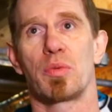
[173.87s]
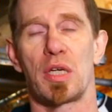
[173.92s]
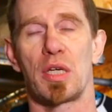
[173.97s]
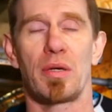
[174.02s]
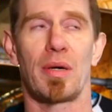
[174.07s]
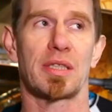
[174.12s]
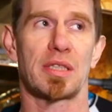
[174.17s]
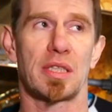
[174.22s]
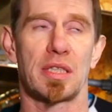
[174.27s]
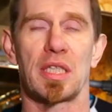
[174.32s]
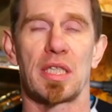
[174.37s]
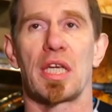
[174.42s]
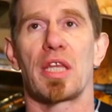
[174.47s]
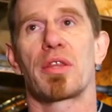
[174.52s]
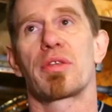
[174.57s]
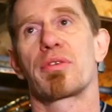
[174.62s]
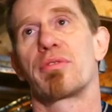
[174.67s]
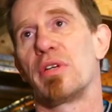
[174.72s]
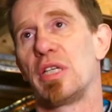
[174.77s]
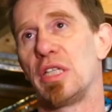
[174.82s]
where you have to take
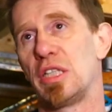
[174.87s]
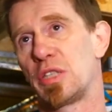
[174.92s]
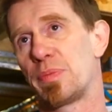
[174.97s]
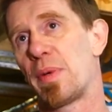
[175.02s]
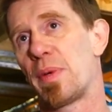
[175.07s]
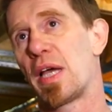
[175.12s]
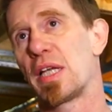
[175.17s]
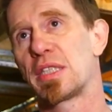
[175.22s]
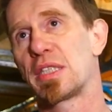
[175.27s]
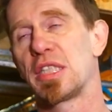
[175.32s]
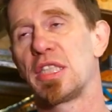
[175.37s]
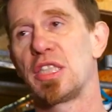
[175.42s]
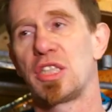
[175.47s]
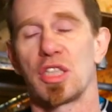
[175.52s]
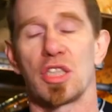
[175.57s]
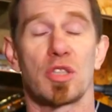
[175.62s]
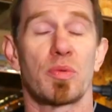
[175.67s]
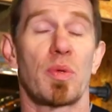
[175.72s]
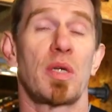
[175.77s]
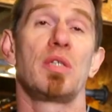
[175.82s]
3 spare
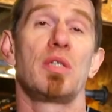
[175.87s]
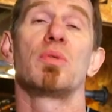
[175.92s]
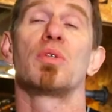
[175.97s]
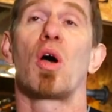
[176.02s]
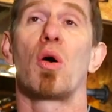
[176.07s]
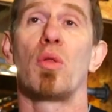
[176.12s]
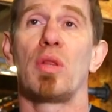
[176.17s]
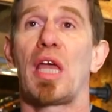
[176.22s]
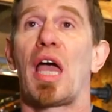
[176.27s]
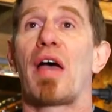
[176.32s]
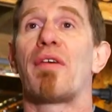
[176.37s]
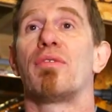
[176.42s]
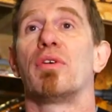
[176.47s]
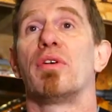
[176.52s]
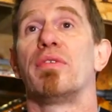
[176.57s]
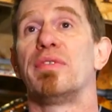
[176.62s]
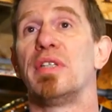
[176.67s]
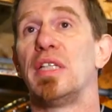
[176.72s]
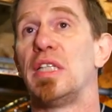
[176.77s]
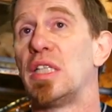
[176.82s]
t-shirts, where you would only ever
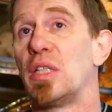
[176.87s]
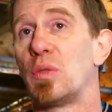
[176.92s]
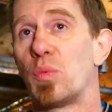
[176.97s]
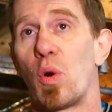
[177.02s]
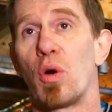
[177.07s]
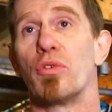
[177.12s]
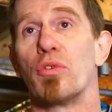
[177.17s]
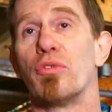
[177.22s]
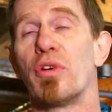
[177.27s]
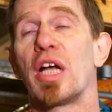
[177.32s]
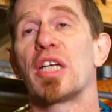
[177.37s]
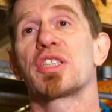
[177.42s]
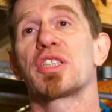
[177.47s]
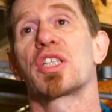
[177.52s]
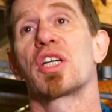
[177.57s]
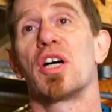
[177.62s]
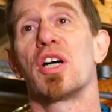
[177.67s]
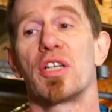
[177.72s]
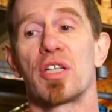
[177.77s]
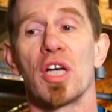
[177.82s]
have needed 1 rash
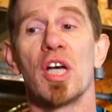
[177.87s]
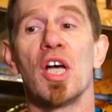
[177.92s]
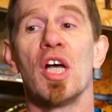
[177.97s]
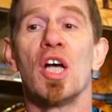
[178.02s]
guard.